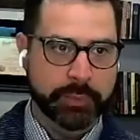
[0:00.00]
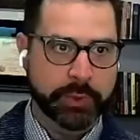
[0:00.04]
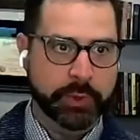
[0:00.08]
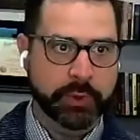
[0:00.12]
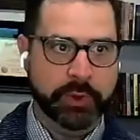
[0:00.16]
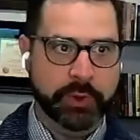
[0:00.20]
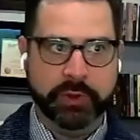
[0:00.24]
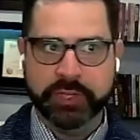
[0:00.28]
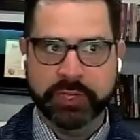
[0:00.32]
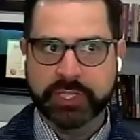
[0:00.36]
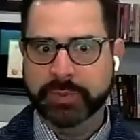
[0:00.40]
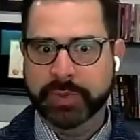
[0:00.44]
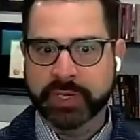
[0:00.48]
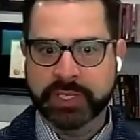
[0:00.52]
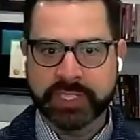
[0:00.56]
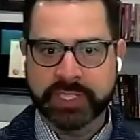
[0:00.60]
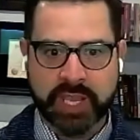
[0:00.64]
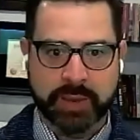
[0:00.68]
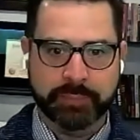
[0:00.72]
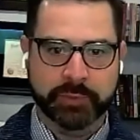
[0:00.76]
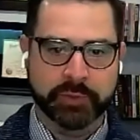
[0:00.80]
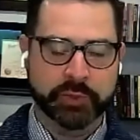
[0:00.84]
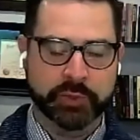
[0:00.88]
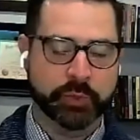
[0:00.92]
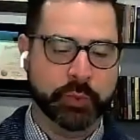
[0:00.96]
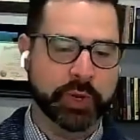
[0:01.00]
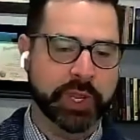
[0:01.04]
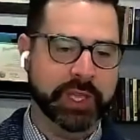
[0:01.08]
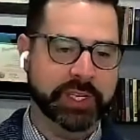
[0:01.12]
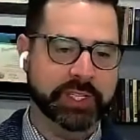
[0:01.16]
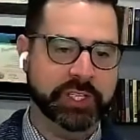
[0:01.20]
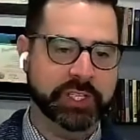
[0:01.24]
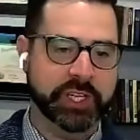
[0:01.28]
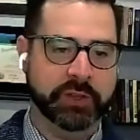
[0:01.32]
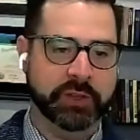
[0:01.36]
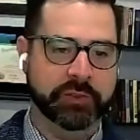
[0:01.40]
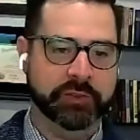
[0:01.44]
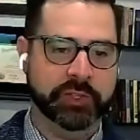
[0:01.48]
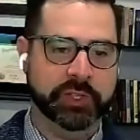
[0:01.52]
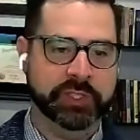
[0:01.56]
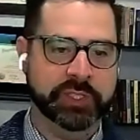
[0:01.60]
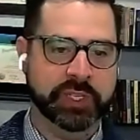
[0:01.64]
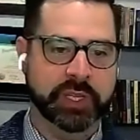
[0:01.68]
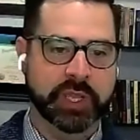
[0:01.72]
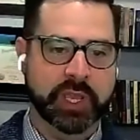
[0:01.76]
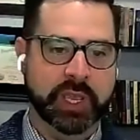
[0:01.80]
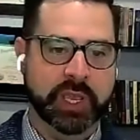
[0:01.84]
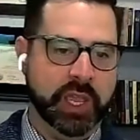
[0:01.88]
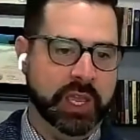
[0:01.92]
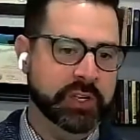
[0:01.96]
Can I help you? Here's some examples where you had
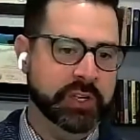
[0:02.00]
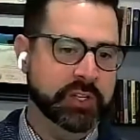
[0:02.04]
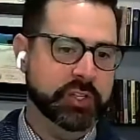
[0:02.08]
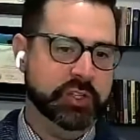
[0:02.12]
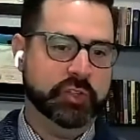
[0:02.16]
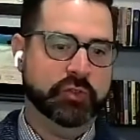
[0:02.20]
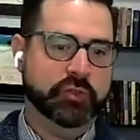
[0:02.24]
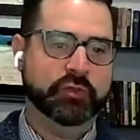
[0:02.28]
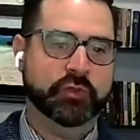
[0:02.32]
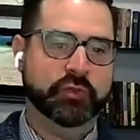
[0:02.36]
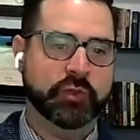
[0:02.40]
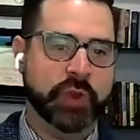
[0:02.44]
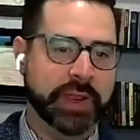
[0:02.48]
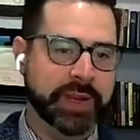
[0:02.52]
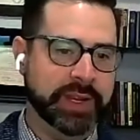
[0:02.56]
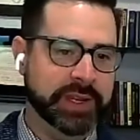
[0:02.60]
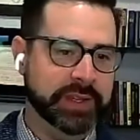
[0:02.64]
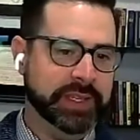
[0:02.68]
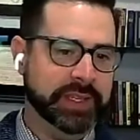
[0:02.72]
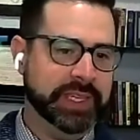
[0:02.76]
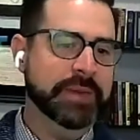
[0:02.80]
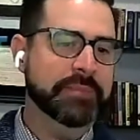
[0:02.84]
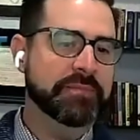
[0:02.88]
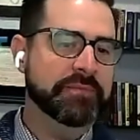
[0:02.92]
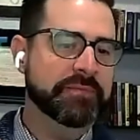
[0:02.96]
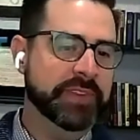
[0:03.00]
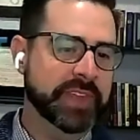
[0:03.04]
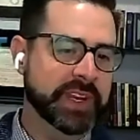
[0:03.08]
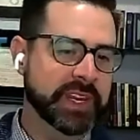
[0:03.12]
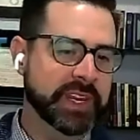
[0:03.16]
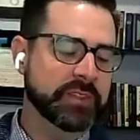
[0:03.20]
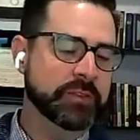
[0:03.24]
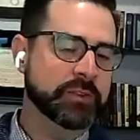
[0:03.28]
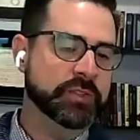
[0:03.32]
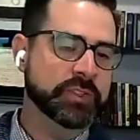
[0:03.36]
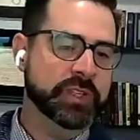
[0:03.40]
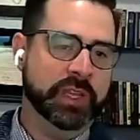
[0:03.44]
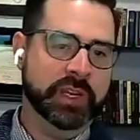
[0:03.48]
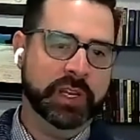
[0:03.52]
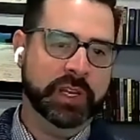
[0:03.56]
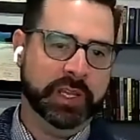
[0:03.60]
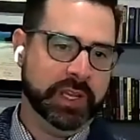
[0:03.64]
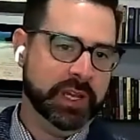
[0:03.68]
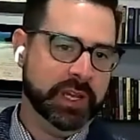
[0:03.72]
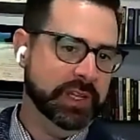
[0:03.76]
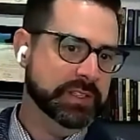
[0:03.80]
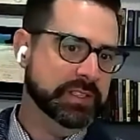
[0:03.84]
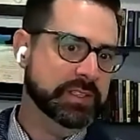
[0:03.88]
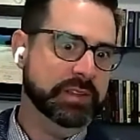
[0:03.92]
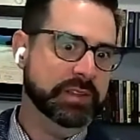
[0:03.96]
challenges, and just try to keep fitting
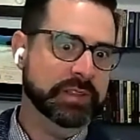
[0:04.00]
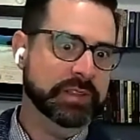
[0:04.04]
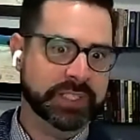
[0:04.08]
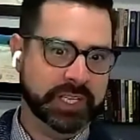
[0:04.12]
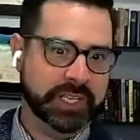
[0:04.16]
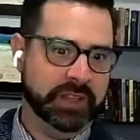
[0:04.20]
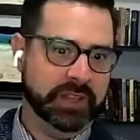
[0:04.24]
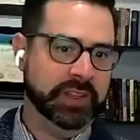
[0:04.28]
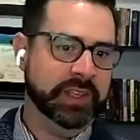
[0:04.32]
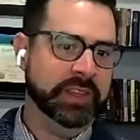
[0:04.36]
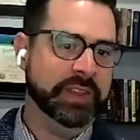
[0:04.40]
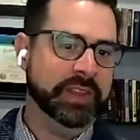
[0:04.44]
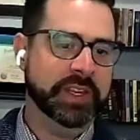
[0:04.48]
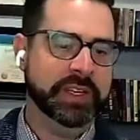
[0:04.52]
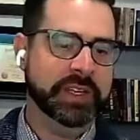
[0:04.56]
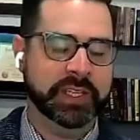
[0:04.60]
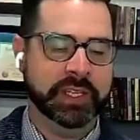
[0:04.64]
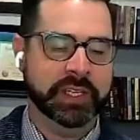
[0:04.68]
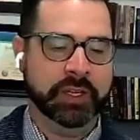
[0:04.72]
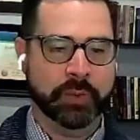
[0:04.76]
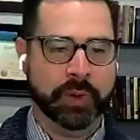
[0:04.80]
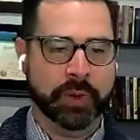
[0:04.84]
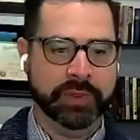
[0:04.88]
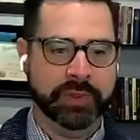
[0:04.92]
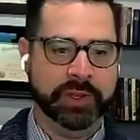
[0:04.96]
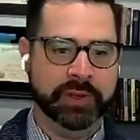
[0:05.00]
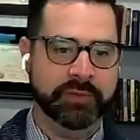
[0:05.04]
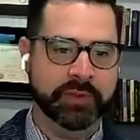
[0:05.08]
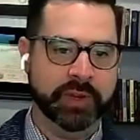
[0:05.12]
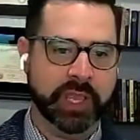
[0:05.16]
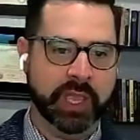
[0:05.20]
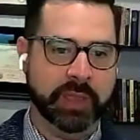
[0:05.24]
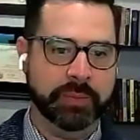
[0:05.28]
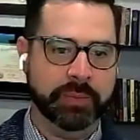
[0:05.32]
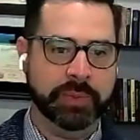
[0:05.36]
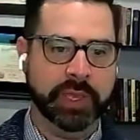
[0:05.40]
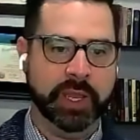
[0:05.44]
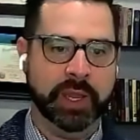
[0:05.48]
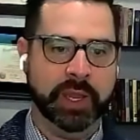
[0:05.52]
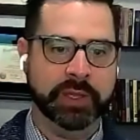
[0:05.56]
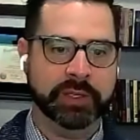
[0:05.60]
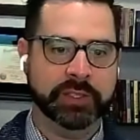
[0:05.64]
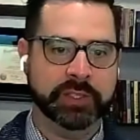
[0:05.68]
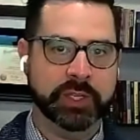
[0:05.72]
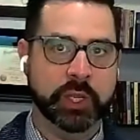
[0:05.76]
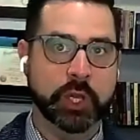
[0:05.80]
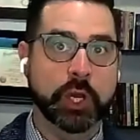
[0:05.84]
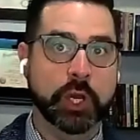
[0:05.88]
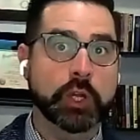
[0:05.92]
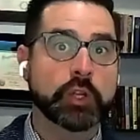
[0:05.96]
those in and constantly selling the idea around the different
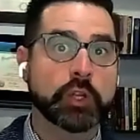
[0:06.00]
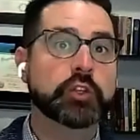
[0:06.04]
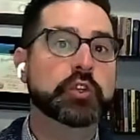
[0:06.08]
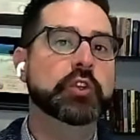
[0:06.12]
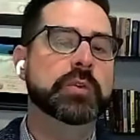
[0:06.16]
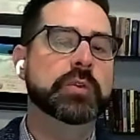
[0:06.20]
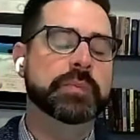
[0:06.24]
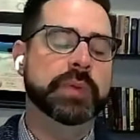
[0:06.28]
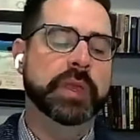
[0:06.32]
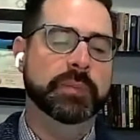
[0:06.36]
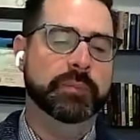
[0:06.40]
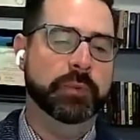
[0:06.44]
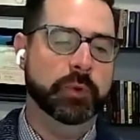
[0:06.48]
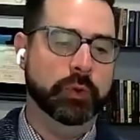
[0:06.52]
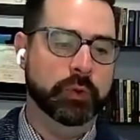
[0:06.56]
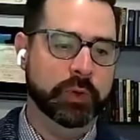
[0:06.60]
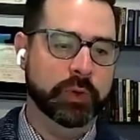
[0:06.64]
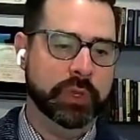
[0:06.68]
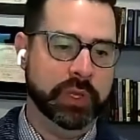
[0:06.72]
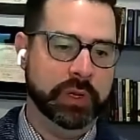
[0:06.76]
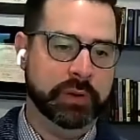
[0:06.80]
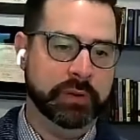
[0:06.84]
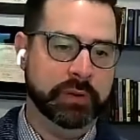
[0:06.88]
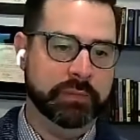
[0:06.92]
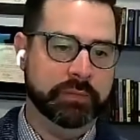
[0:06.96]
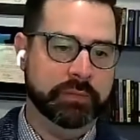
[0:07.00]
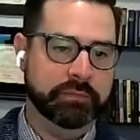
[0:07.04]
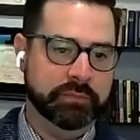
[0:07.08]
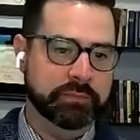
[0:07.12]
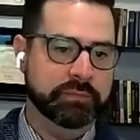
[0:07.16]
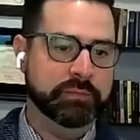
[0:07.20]
KPIs to the people who